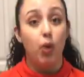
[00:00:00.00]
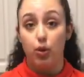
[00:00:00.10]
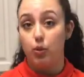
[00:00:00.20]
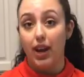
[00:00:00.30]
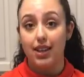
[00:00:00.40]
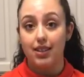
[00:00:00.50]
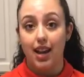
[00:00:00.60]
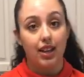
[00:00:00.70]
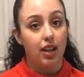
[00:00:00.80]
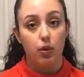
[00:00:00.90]
both ways,
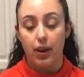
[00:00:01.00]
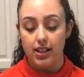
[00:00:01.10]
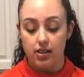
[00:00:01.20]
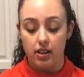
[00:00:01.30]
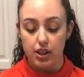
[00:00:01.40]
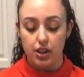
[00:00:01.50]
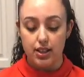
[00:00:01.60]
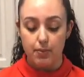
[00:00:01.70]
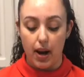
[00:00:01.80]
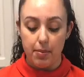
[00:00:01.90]
and either way is
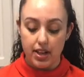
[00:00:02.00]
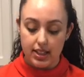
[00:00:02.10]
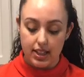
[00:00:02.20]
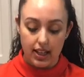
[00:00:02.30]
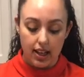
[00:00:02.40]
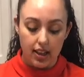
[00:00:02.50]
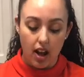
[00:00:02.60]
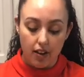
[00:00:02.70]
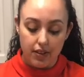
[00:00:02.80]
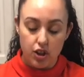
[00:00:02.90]
delicious. But I'm gonna stick it in the
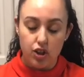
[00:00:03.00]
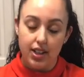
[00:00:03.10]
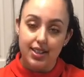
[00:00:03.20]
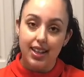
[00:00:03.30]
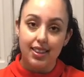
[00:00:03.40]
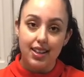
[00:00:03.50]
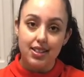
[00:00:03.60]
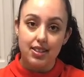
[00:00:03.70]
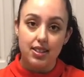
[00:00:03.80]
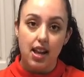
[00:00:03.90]
oven just like
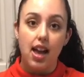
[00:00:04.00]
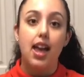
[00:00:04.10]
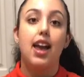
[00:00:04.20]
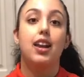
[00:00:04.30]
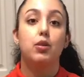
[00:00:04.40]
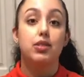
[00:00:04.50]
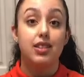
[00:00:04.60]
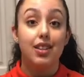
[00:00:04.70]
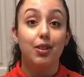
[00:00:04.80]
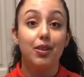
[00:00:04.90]
this, and I will
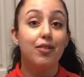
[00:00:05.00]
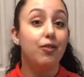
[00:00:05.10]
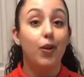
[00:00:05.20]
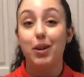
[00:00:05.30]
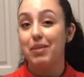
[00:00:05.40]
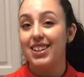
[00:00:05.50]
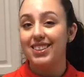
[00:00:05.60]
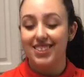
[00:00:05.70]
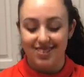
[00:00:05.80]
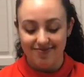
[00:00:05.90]
see you in 40
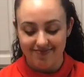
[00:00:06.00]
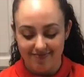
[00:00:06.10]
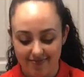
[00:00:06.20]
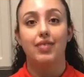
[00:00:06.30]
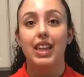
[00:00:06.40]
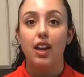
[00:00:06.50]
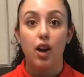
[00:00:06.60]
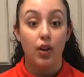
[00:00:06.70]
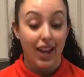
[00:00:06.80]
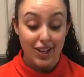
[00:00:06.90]
minutes.
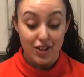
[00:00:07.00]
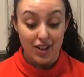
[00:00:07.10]
Okay,